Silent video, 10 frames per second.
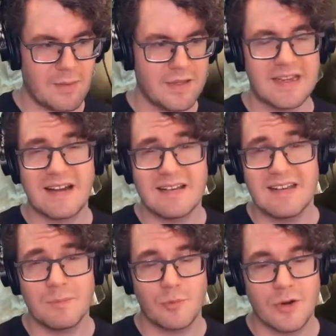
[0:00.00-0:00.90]

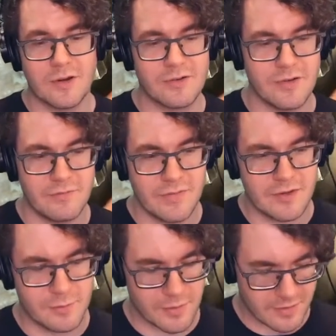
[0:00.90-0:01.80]
content production,
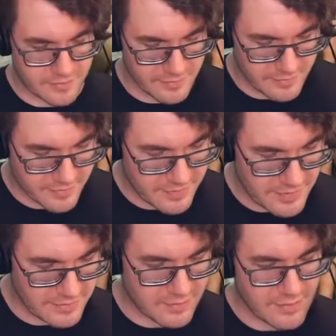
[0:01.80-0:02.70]
video production
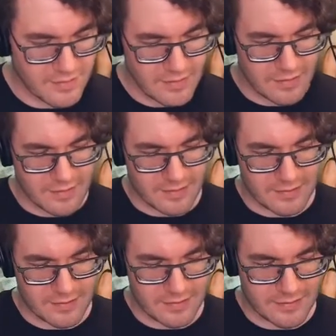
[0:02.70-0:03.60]
thing,
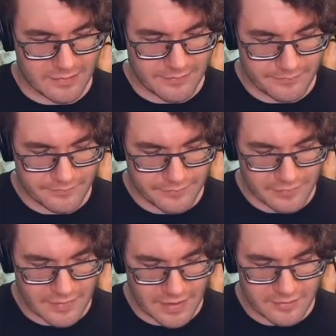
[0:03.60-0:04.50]

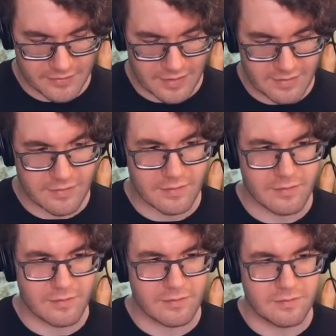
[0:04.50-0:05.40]
and just kind
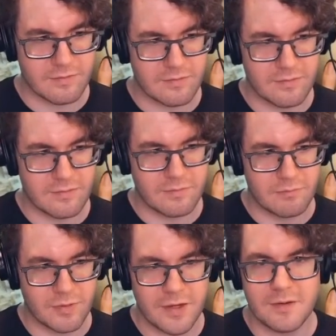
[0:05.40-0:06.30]
of
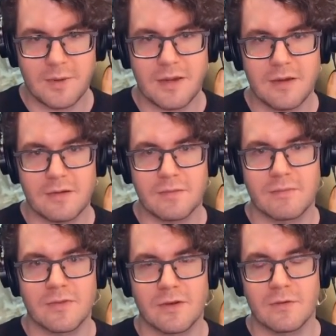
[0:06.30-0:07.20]
playing it by ear.
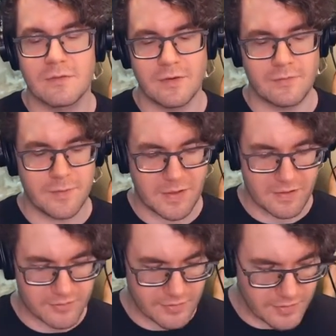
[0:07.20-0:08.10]
So your
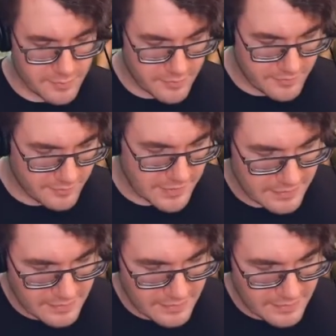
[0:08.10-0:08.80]
feedback is really important to me.